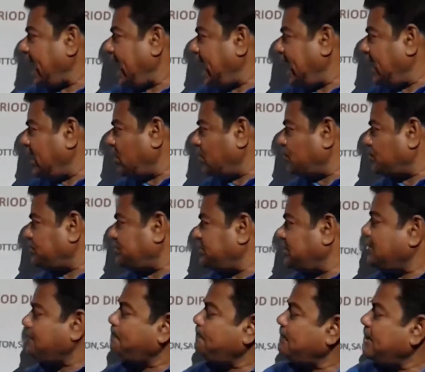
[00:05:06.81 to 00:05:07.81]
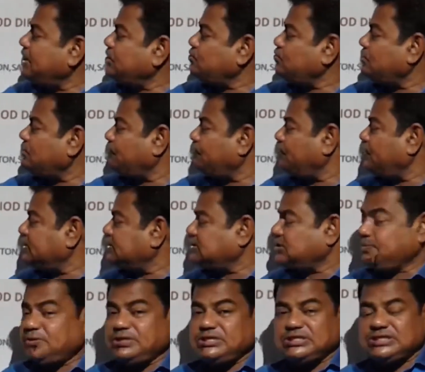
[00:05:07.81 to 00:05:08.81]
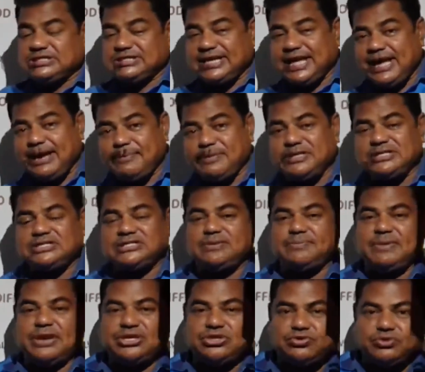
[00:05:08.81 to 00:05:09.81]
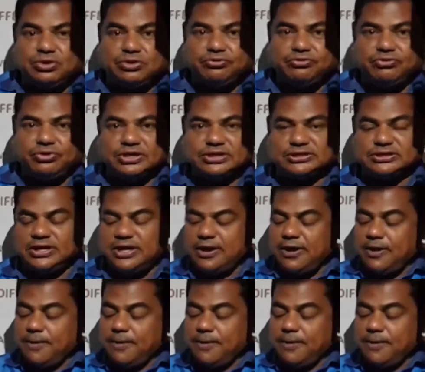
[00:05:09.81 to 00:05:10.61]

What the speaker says: androecium mature first, means stamens mature first,